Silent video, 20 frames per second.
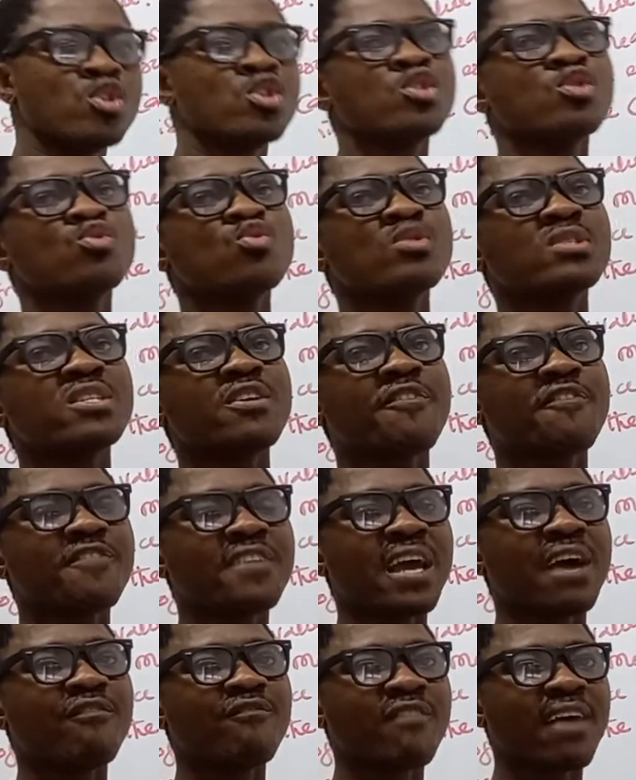use the
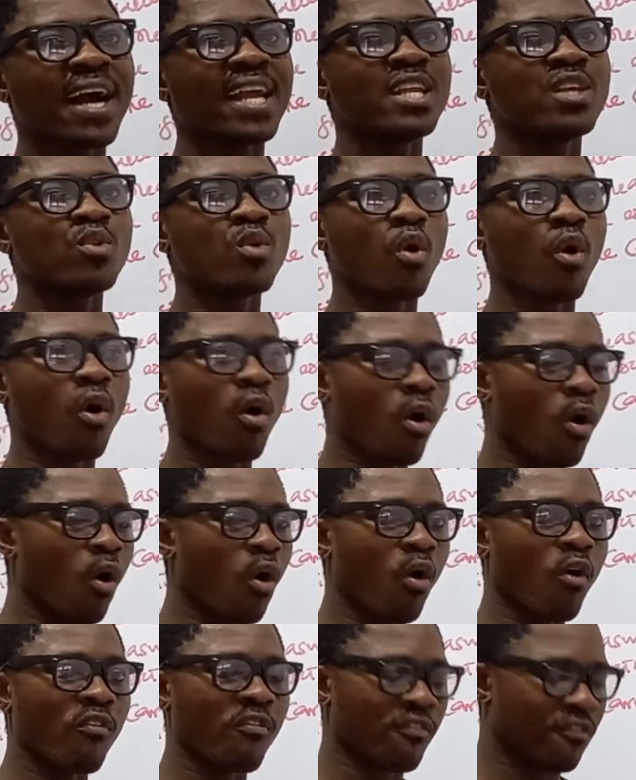fair value
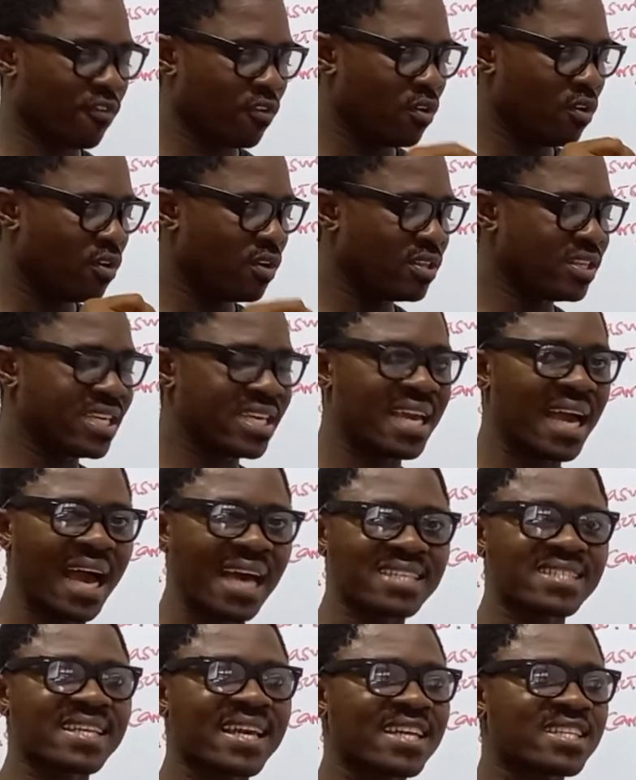of the
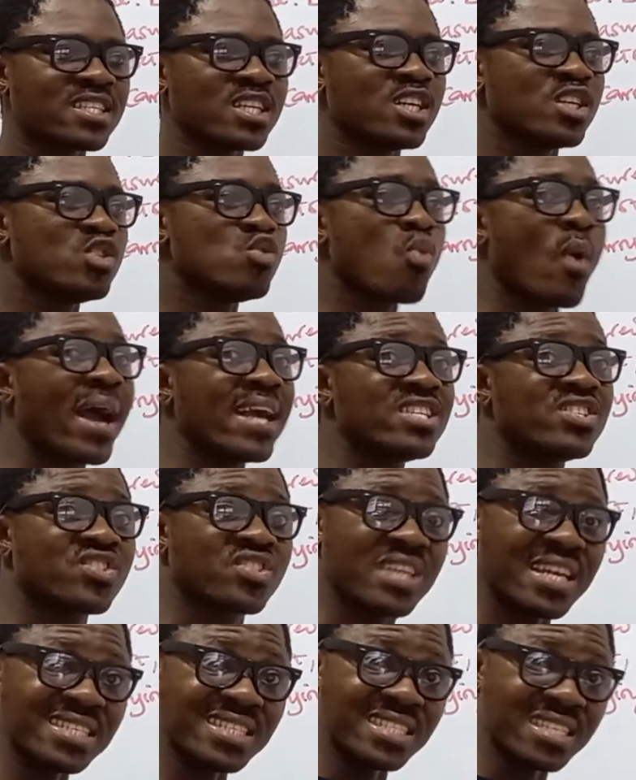asset you are
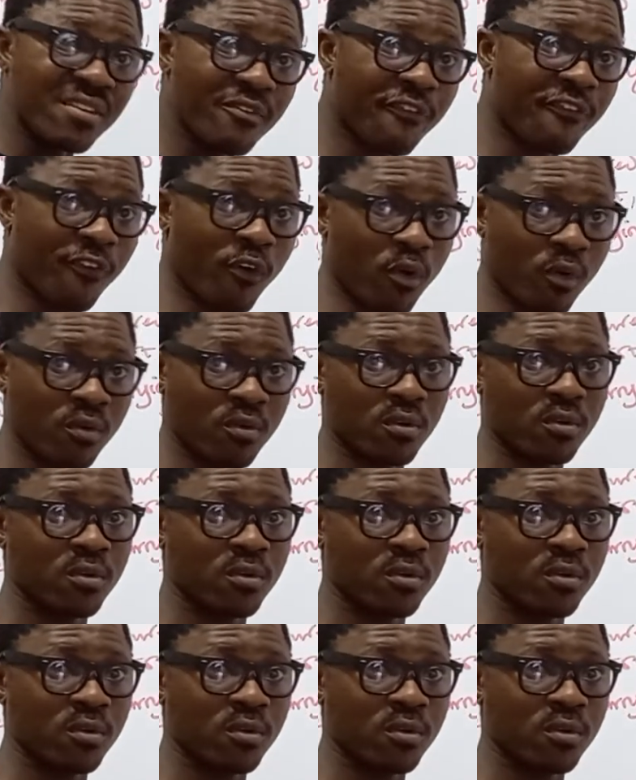exchanging for.